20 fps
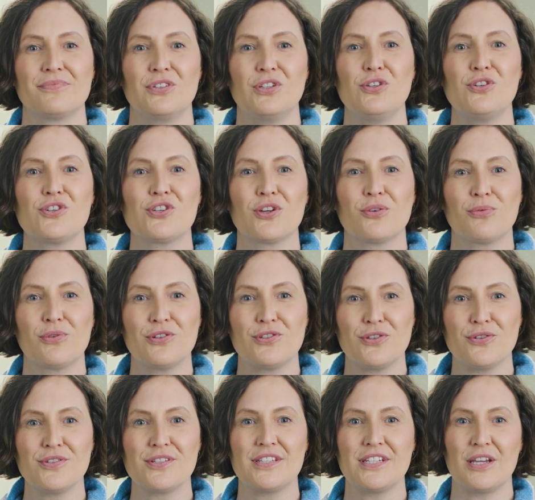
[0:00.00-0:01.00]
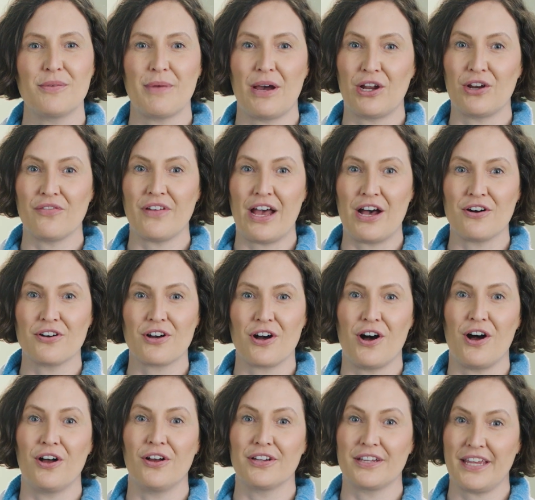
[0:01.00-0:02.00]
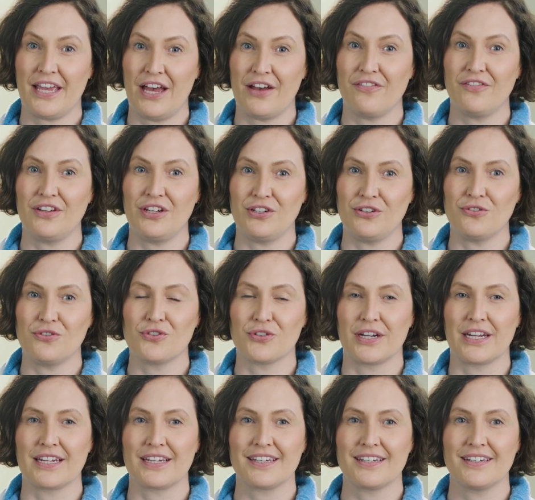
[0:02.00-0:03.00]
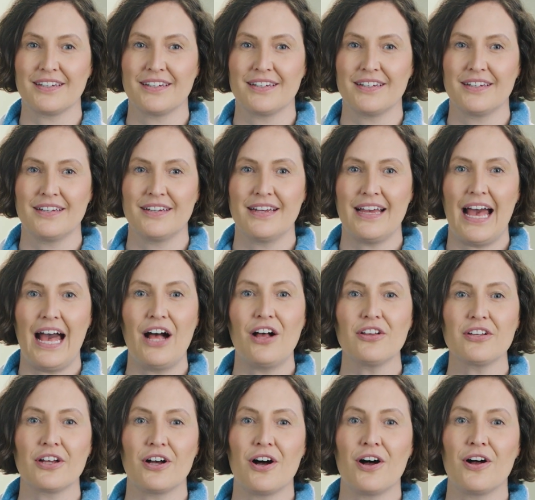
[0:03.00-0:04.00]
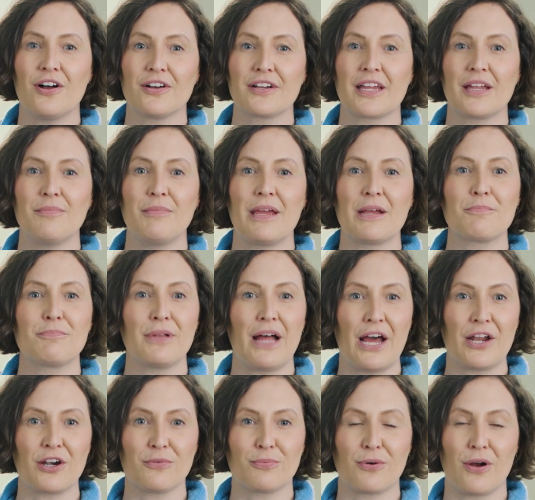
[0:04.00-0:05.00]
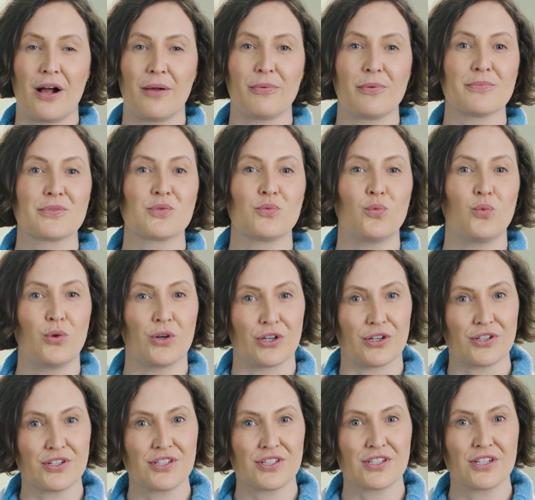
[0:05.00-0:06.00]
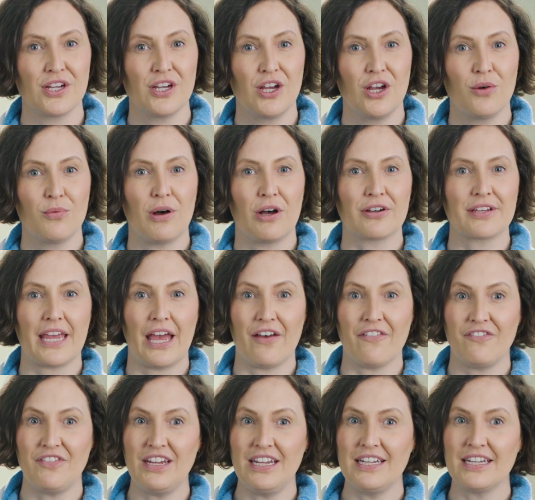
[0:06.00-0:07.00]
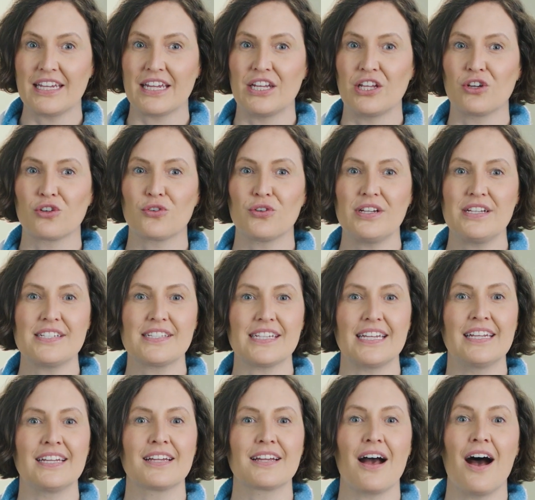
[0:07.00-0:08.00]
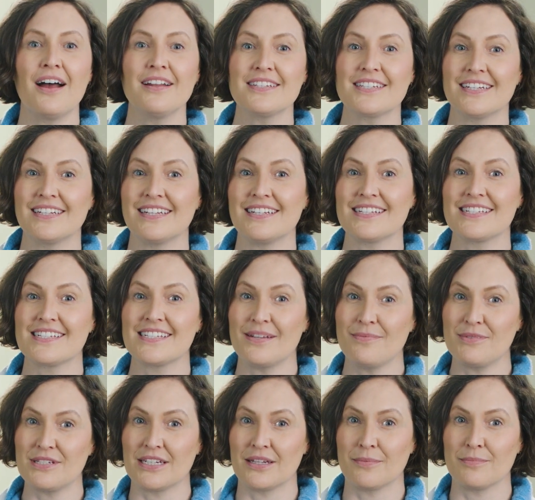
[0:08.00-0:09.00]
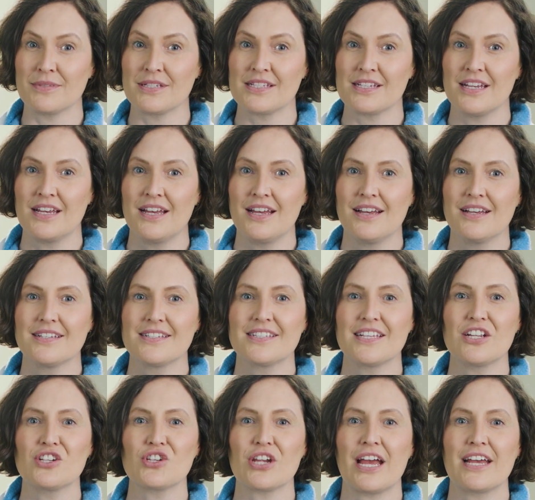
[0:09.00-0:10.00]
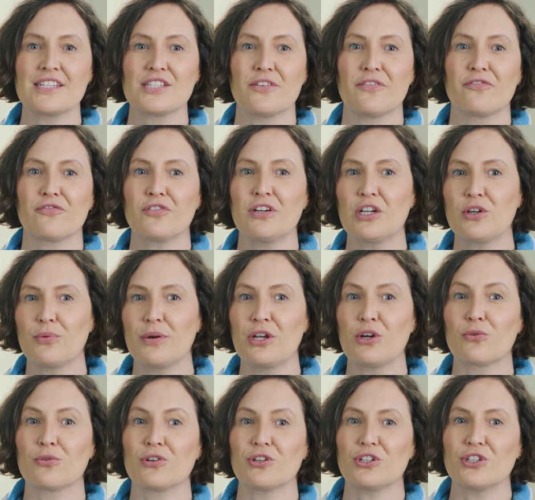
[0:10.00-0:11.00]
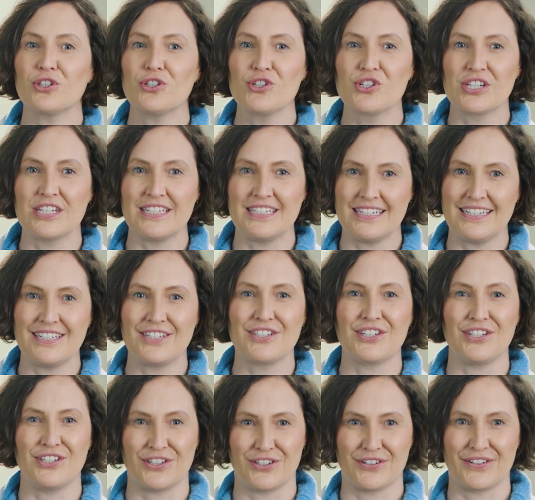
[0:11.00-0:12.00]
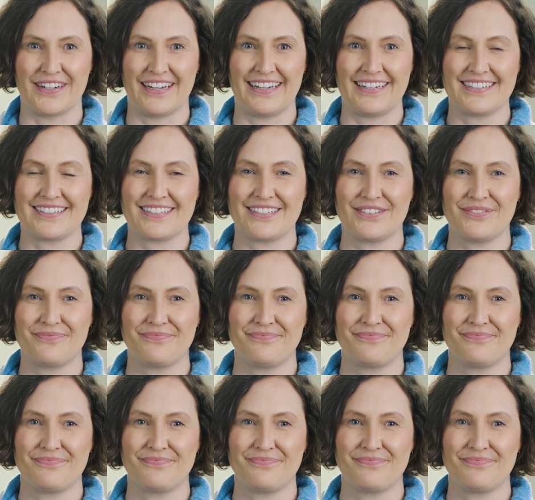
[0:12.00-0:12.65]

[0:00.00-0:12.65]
You should reduce the amount of alcohol and caffeine you drink. Alcohol can make bladder problems worse, while caffeine can increase incontinence symptoms, such as a frequent or urgent need to urinate.